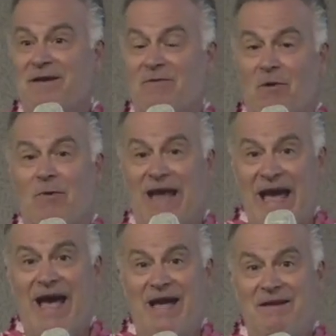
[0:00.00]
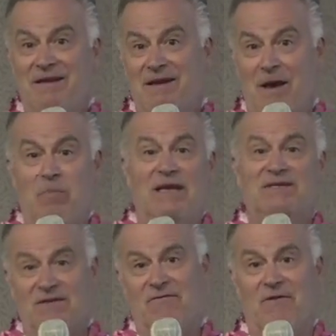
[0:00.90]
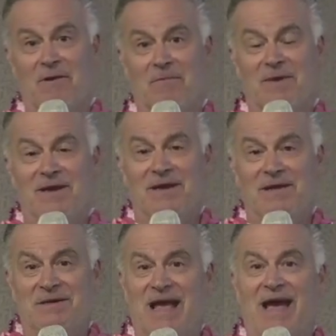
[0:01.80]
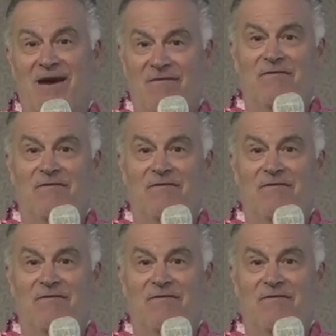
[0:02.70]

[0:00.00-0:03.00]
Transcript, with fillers: what we had a blessing from to have,